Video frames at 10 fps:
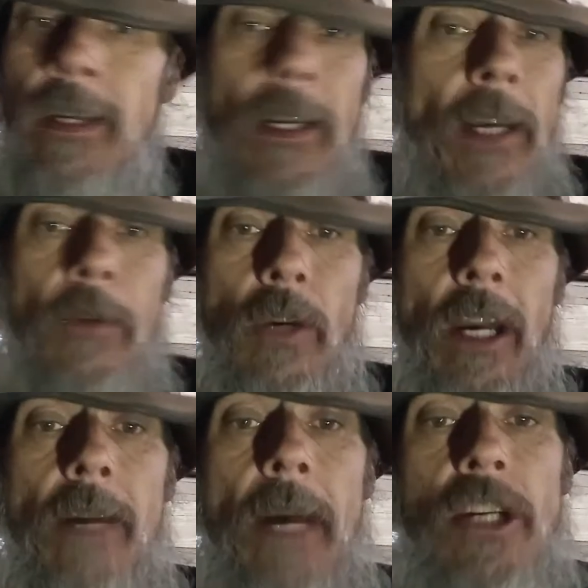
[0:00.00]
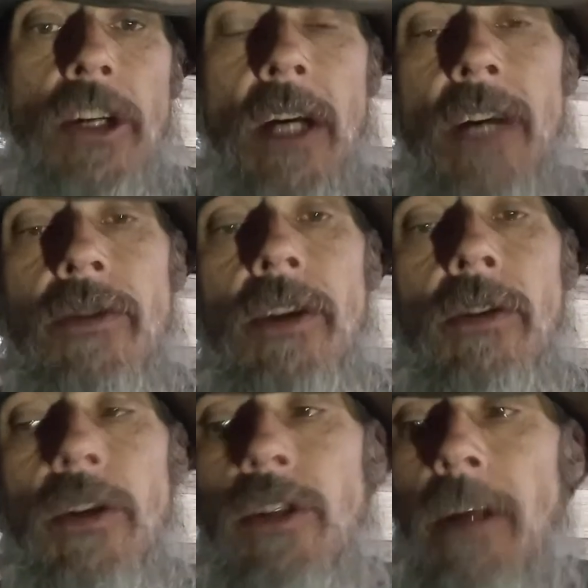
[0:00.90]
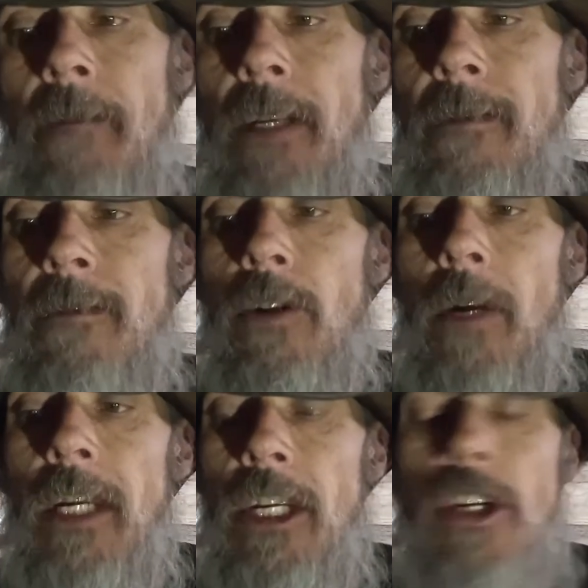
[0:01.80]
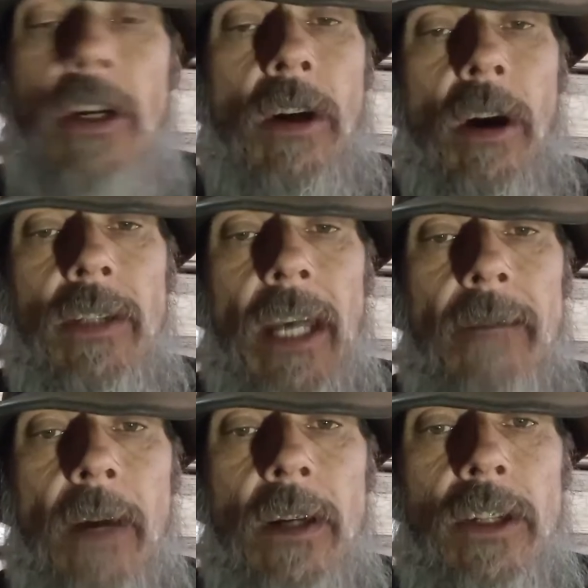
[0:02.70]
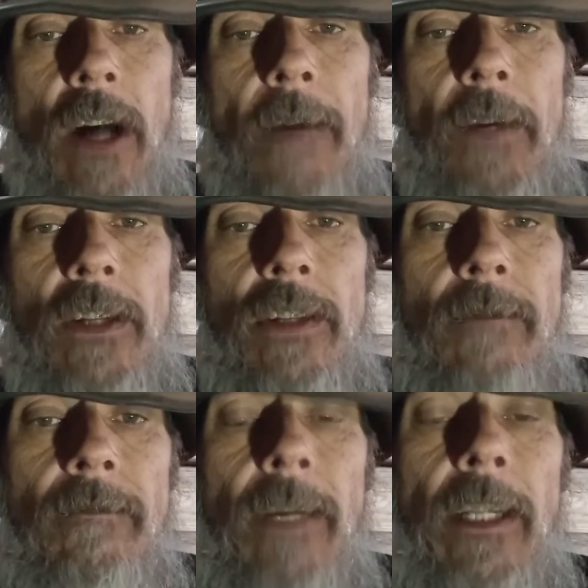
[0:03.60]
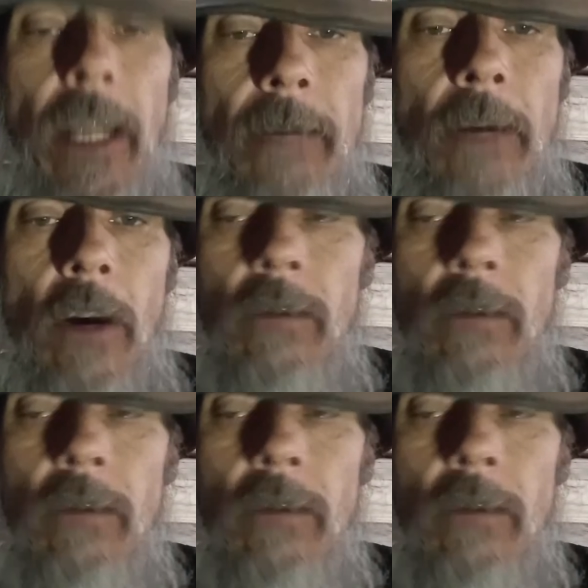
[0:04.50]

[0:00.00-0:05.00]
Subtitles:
If you care about your country, you'll do something. So I need you to call Ted Martin's office and let him know